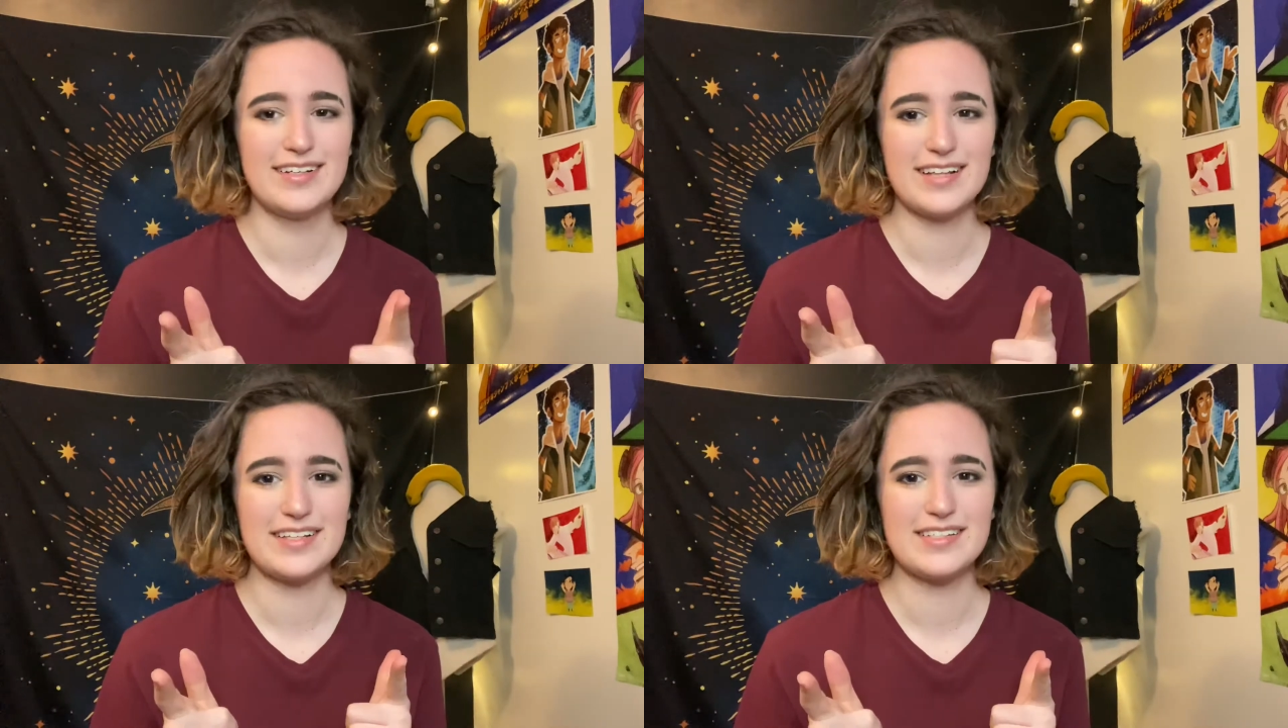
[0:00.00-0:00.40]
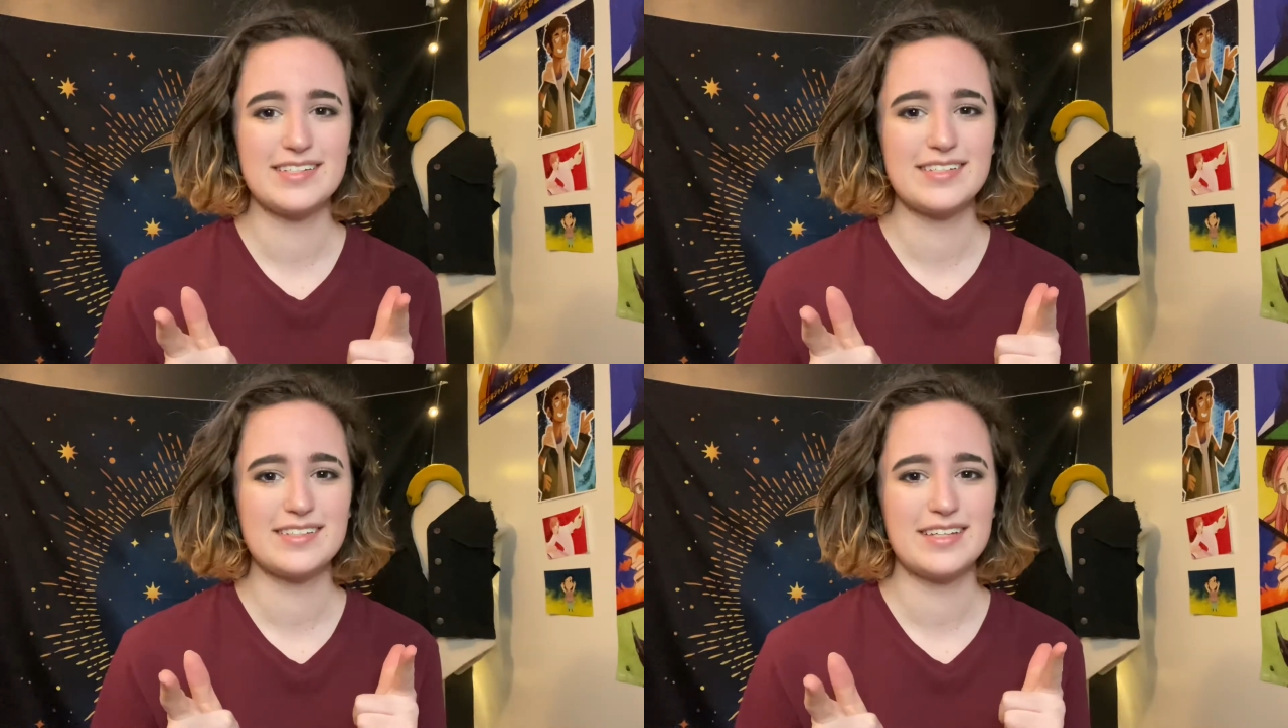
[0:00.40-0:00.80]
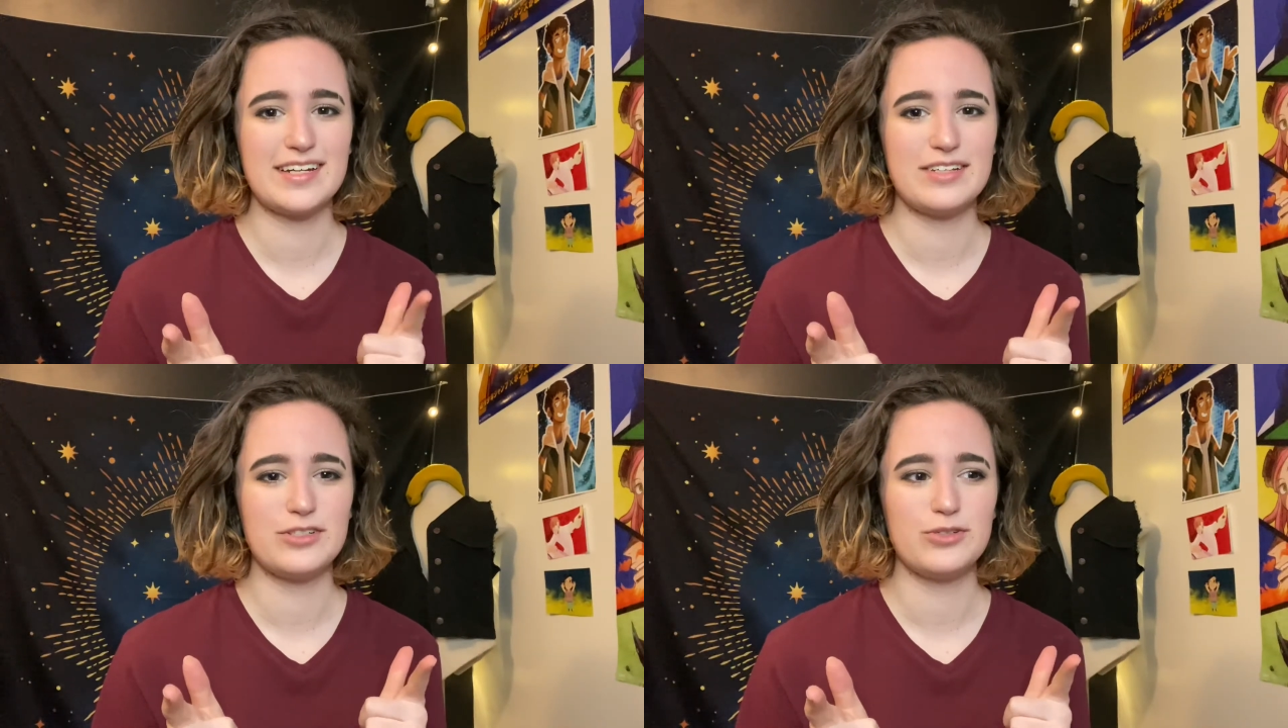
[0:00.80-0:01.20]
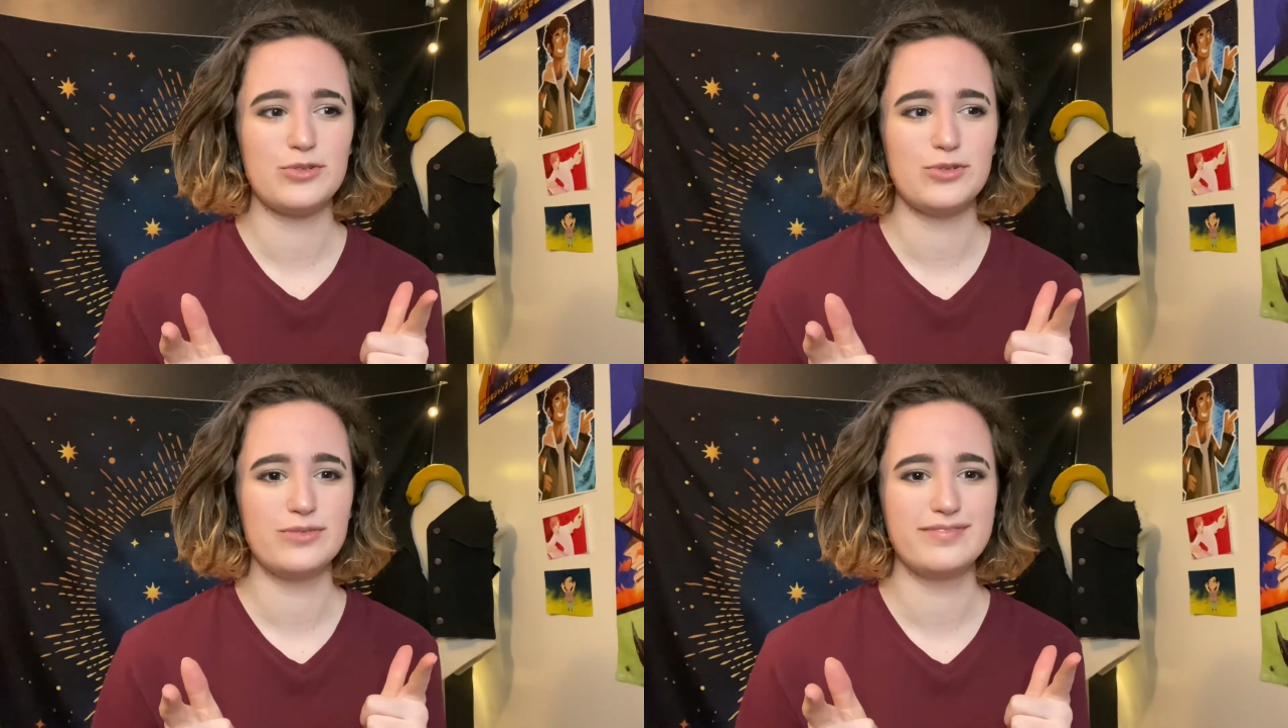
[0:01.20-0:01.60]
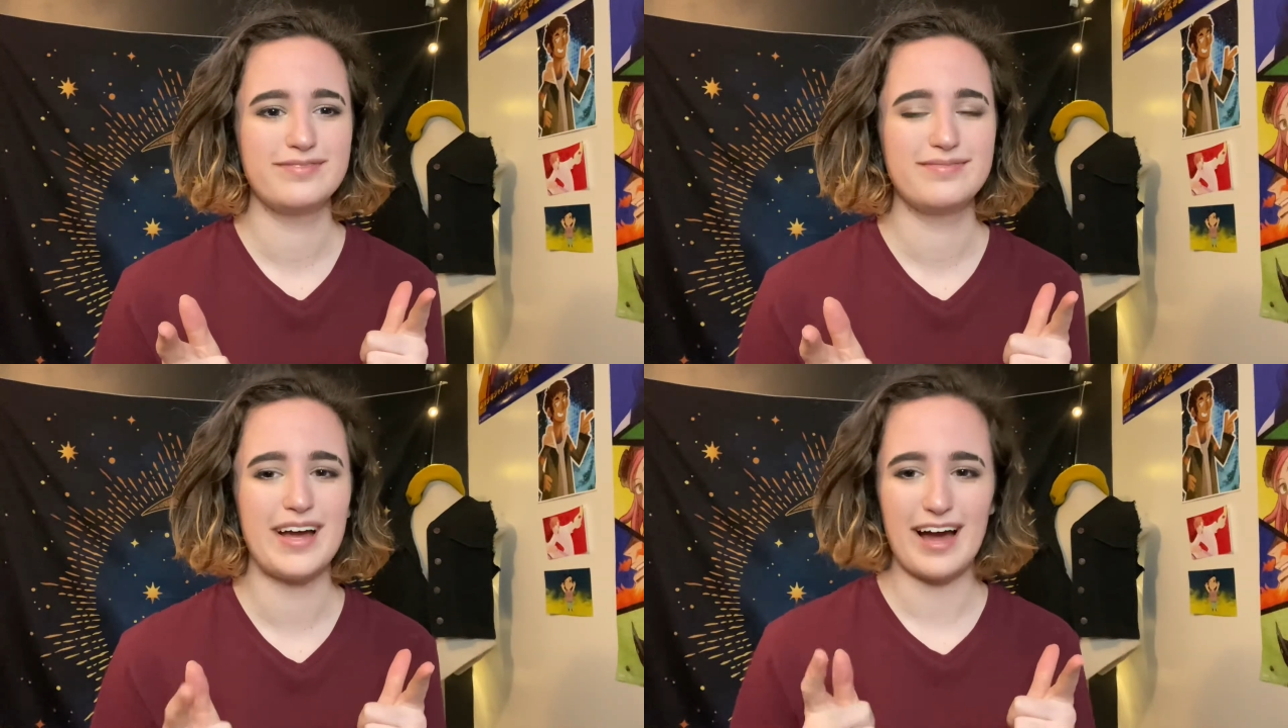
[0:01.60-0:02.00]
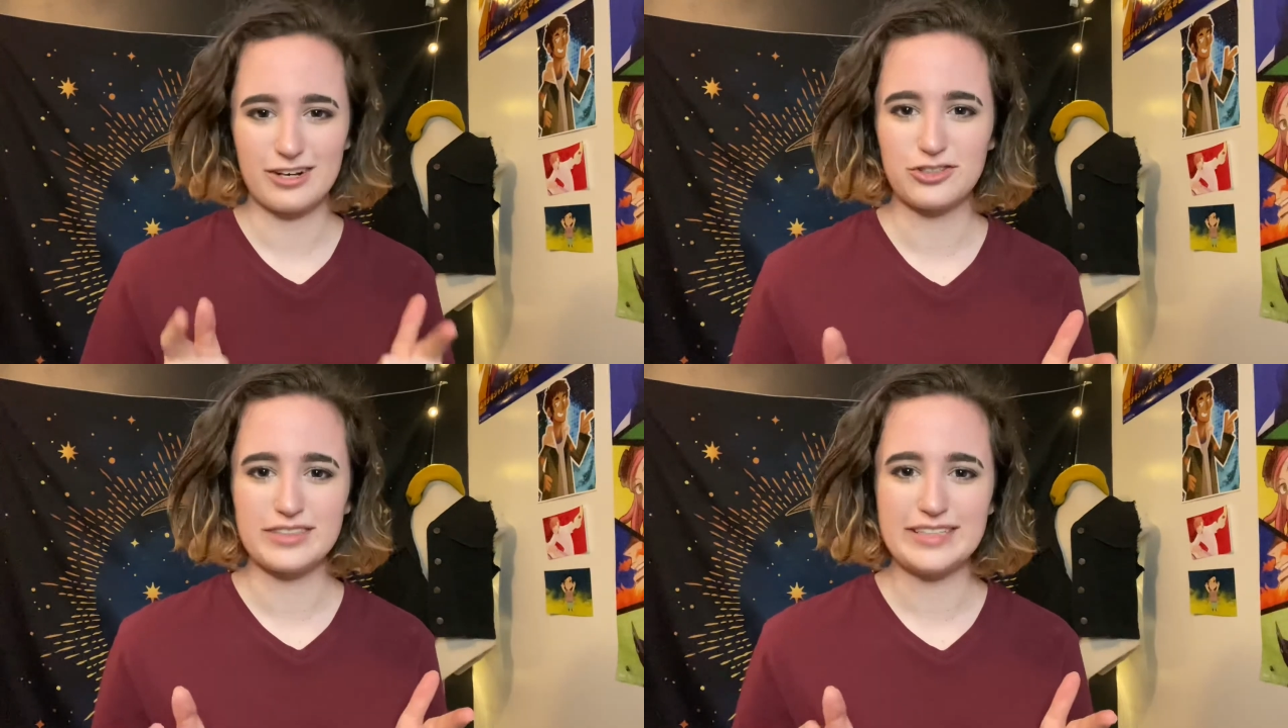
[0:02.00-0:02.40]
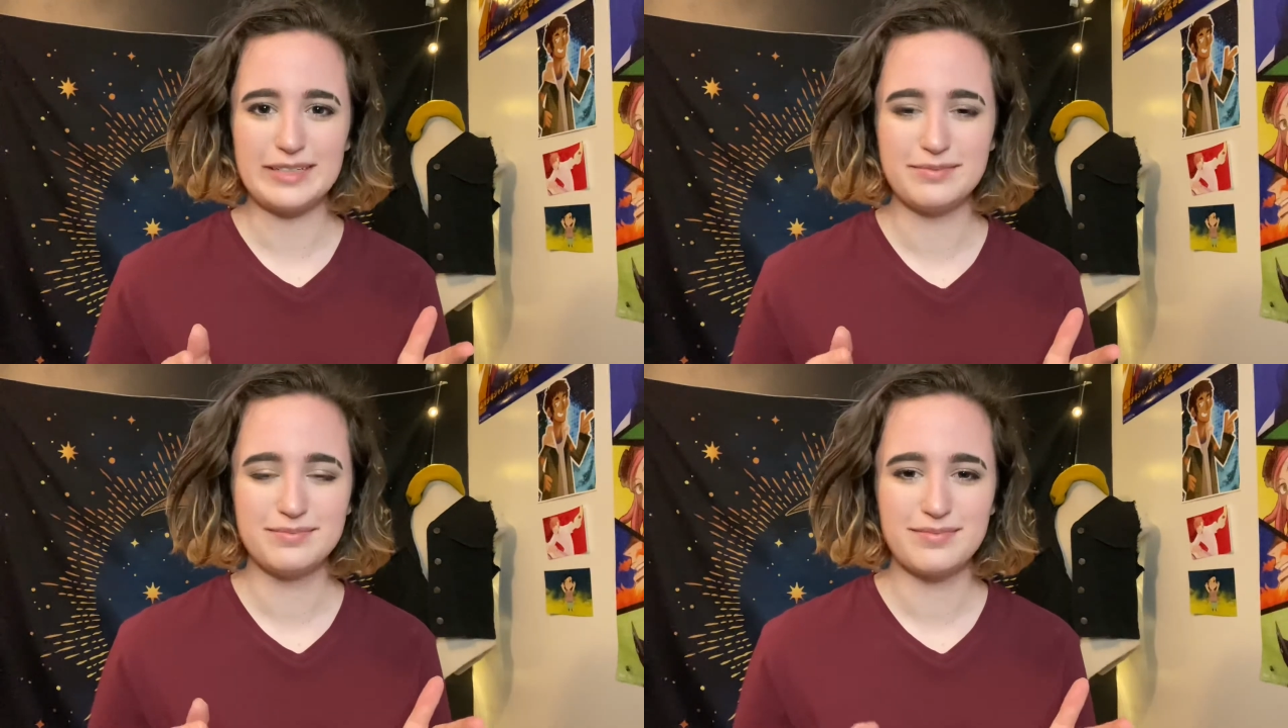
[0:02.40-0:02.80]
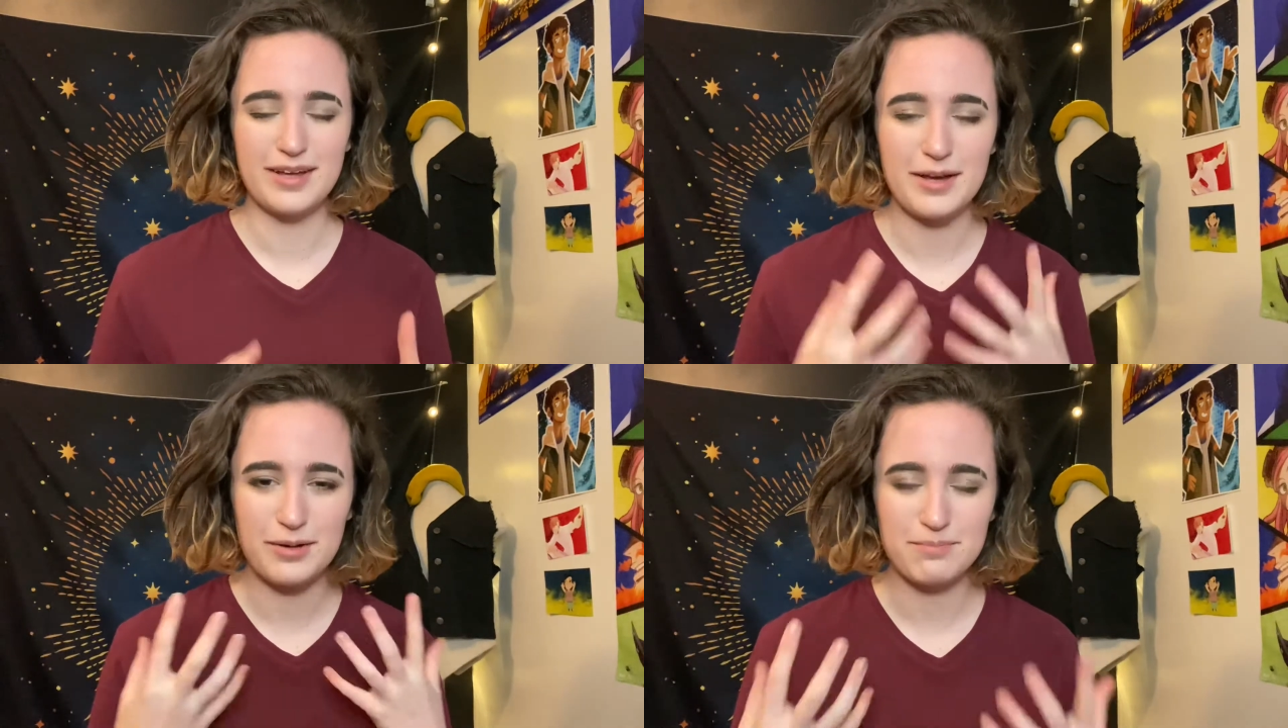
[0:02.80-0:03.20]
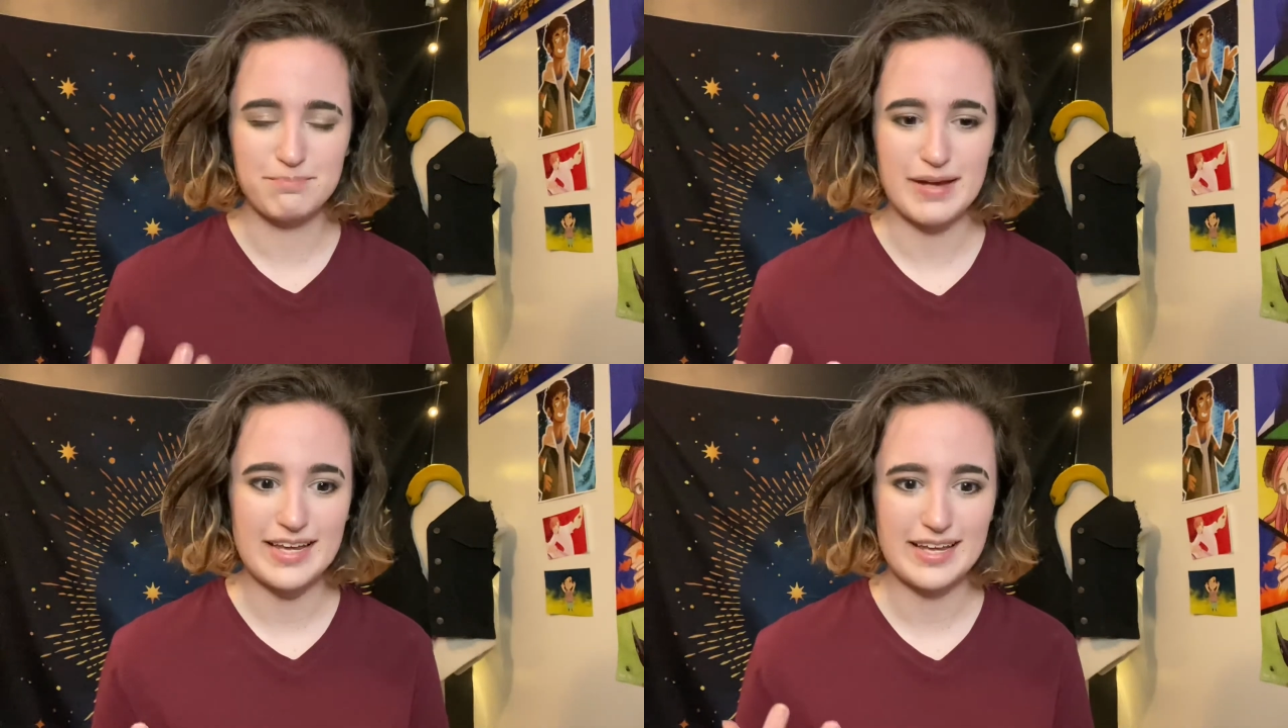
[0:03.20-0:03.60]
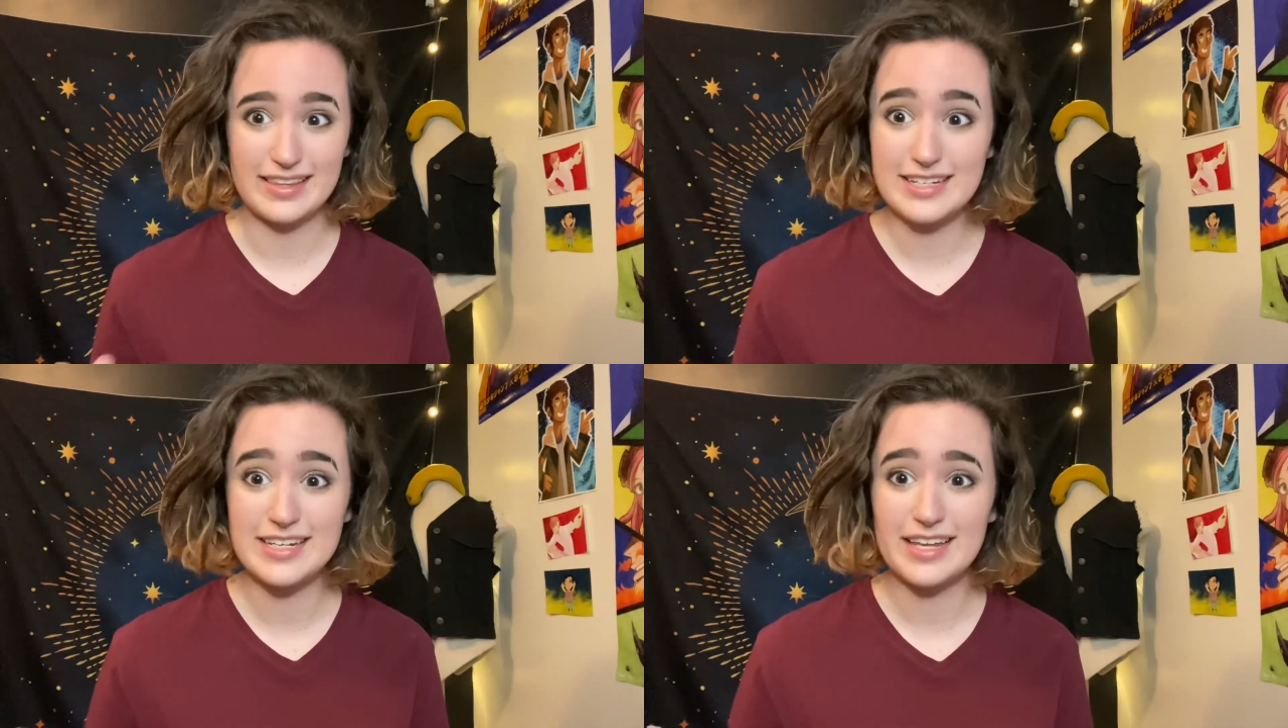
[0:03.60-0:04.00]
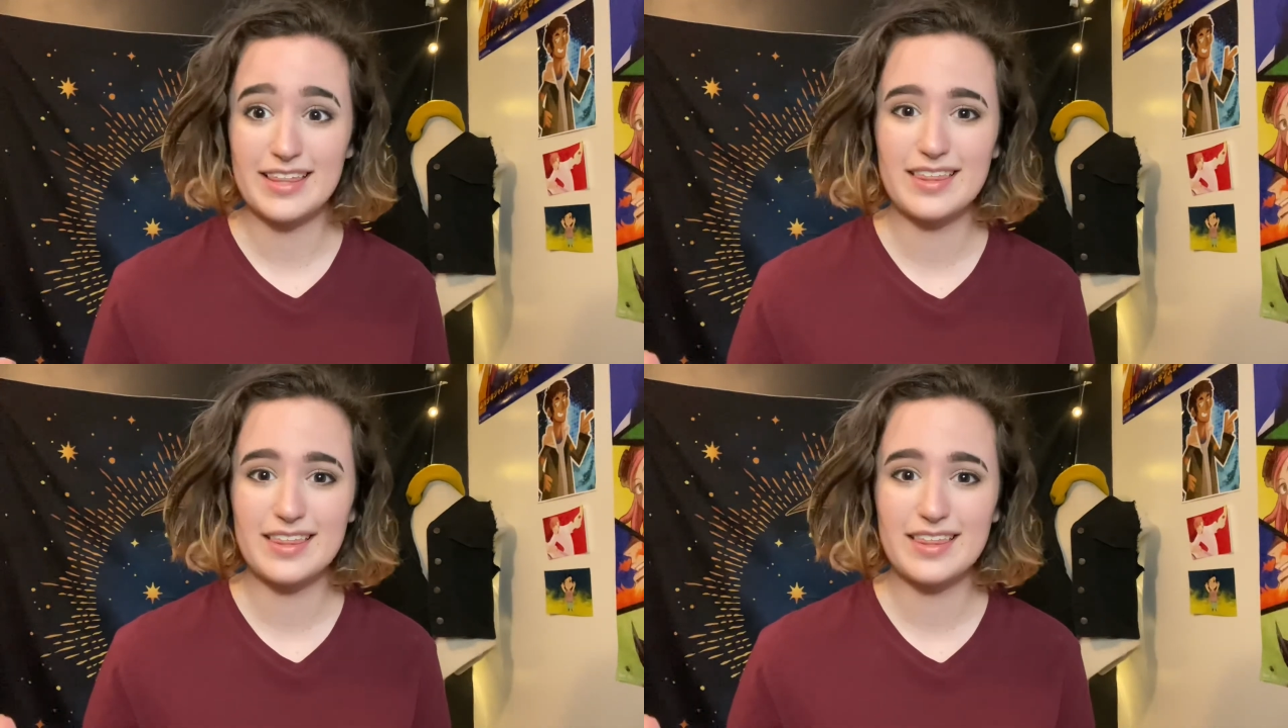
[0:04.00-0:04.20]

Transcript: Let's get into actually making the teeth.